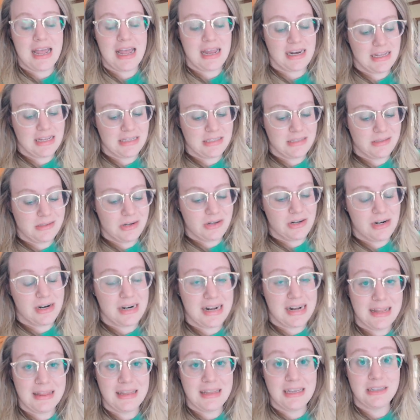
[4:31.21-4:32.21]
and get started
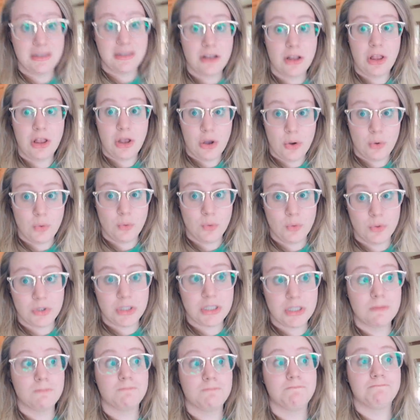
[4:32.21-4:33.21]
on these
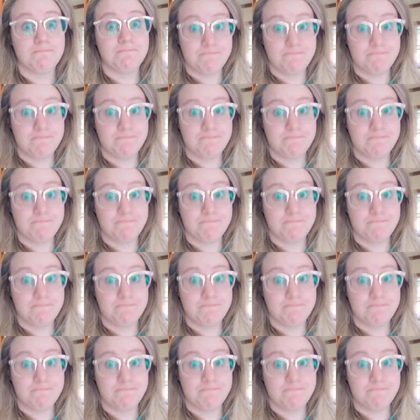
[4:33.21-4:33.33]
clothes.